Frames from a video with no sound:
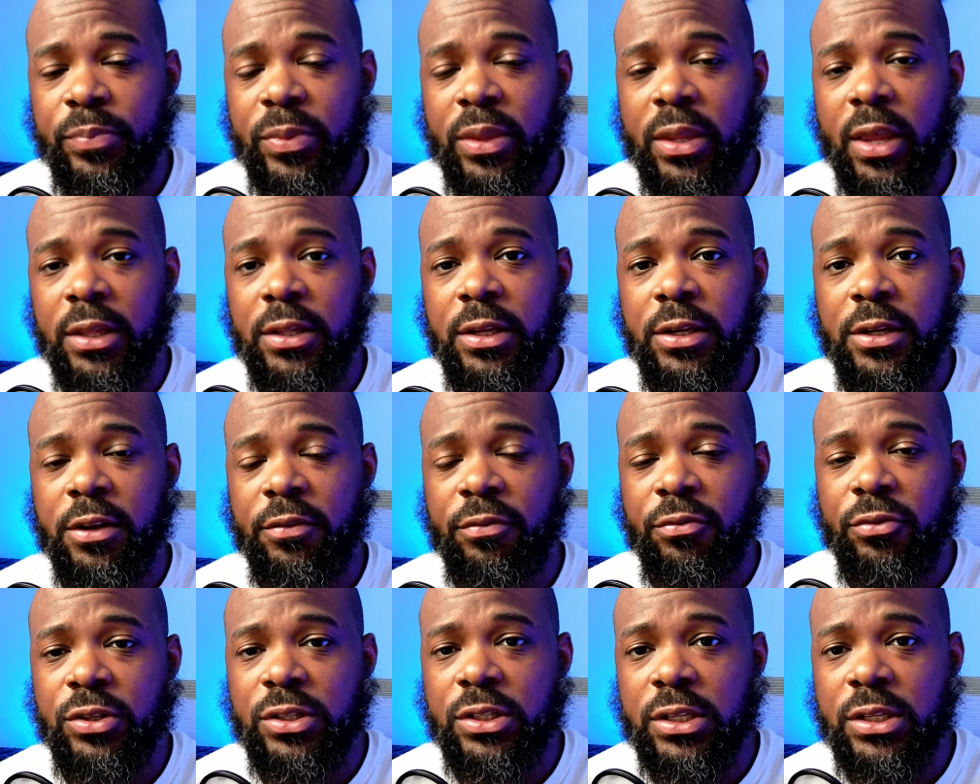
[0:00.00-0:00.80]
the
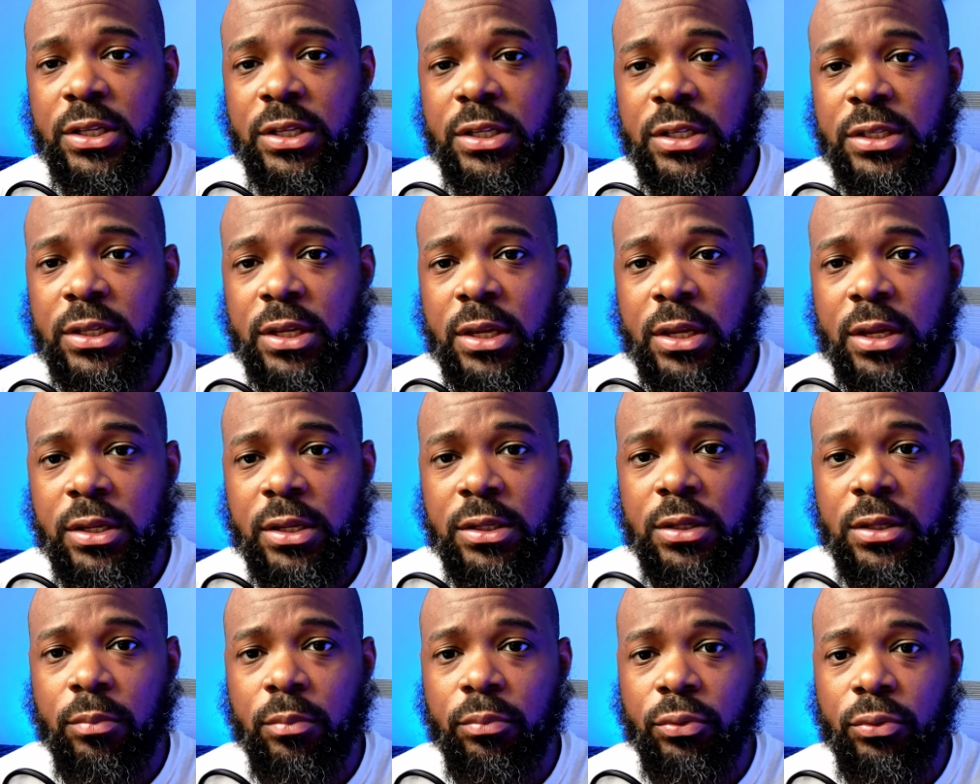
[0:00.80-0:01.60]
differences,
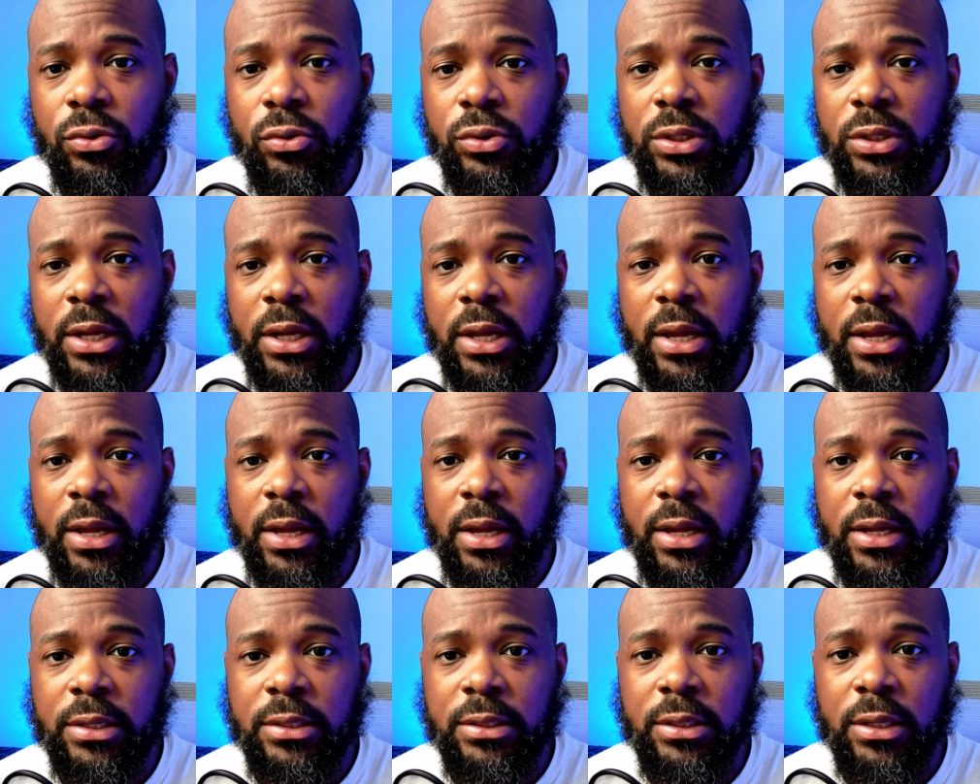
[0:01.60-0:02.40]
some pros and
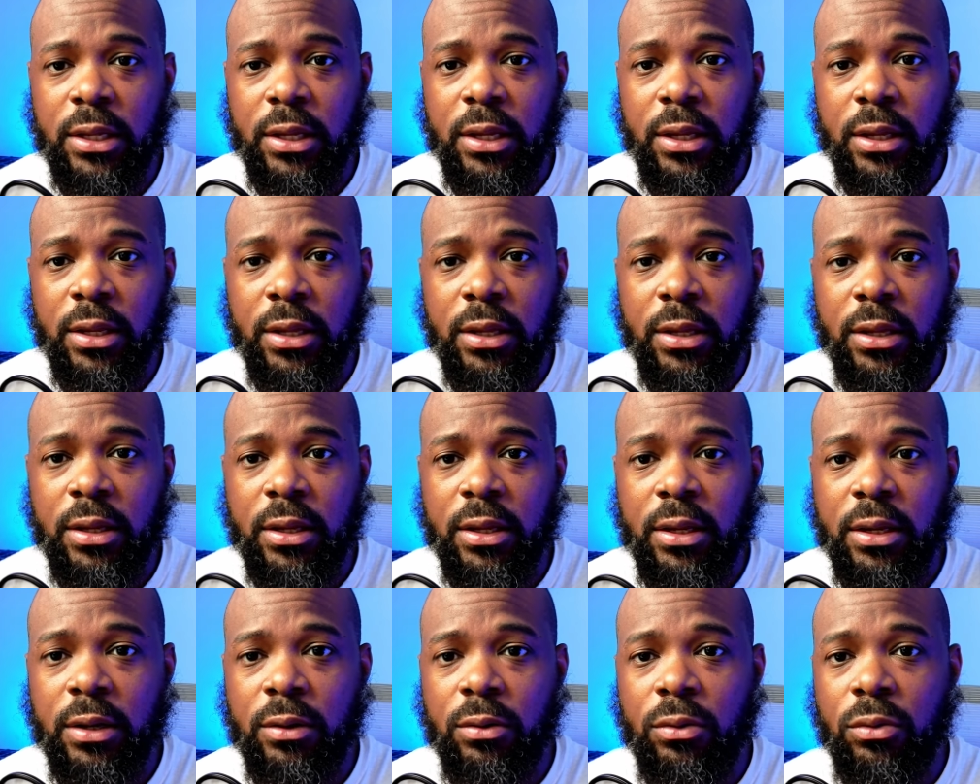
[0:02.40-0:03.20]
cons,
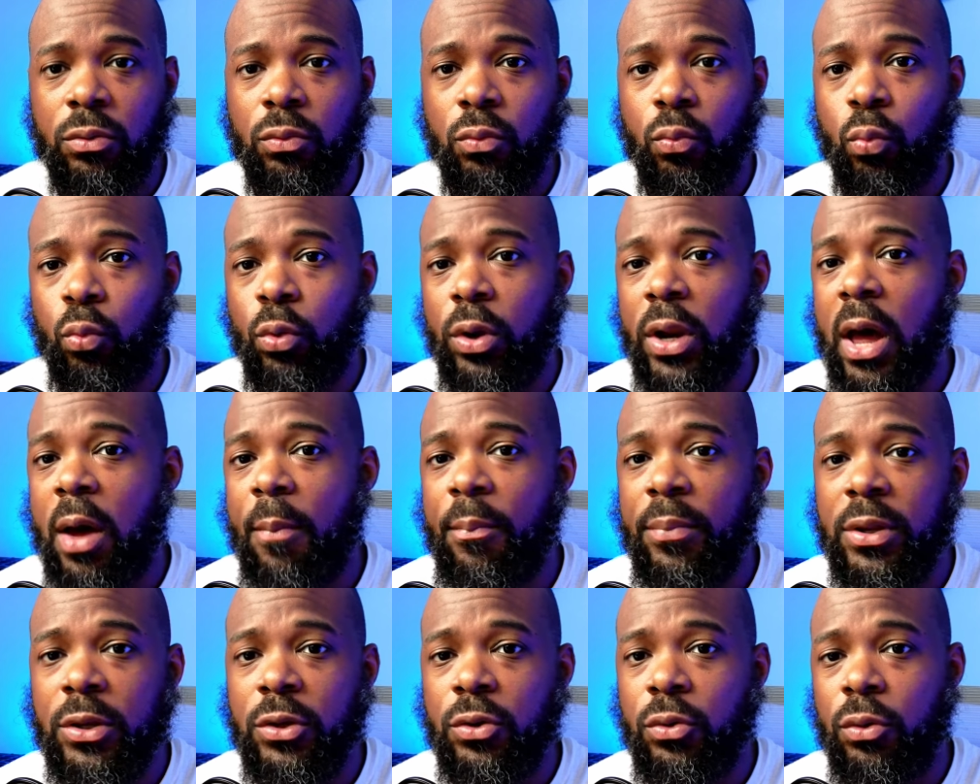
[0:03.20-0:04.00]
and what I'll
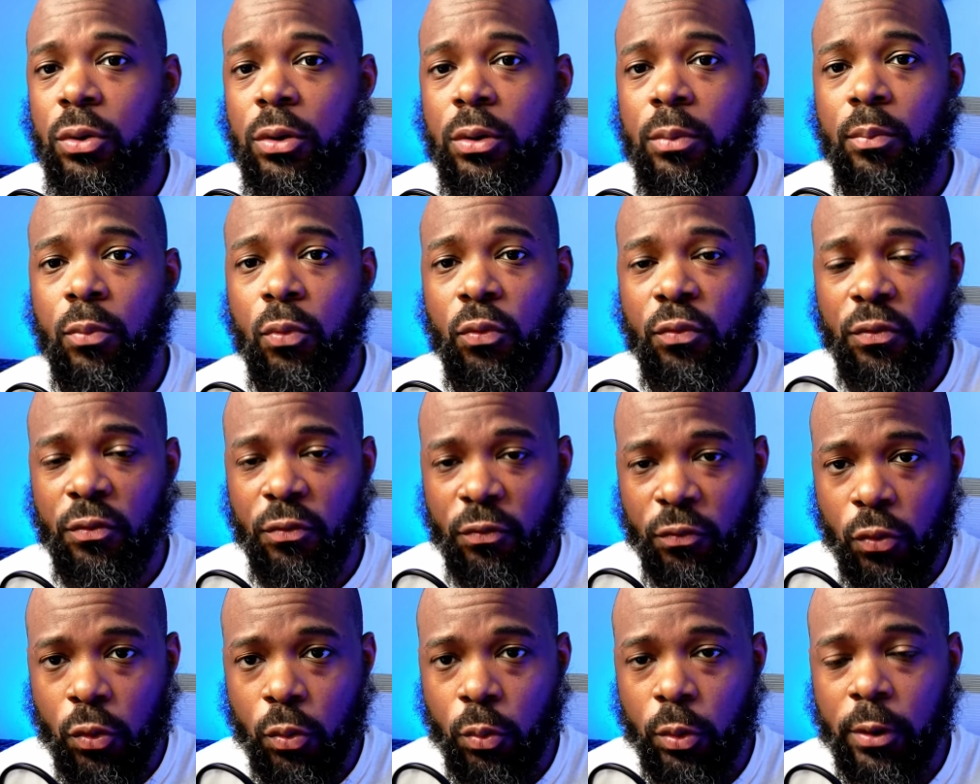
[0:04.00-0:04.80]
be doing moving
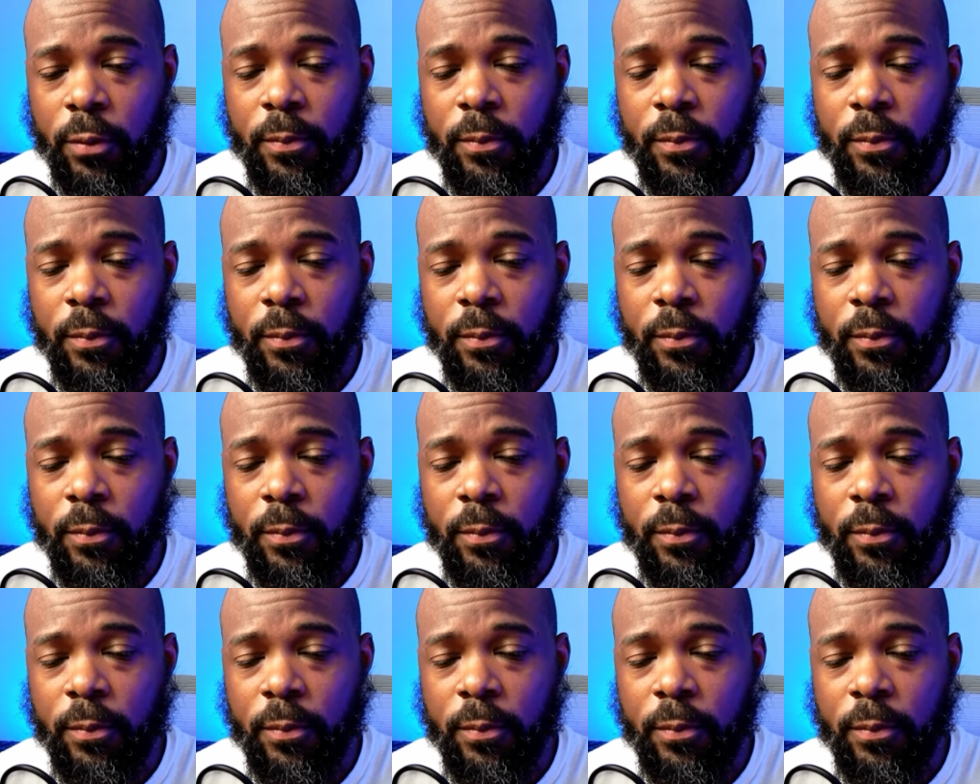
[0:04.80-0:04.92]
forward.